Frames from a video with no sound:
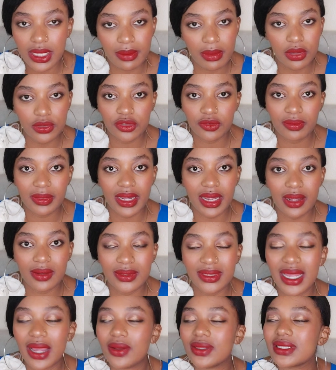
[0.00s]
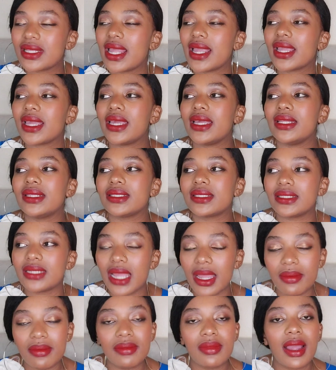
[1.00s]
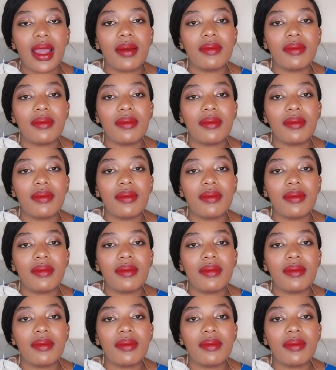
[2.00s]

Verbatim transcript: them out of my house i was like it's time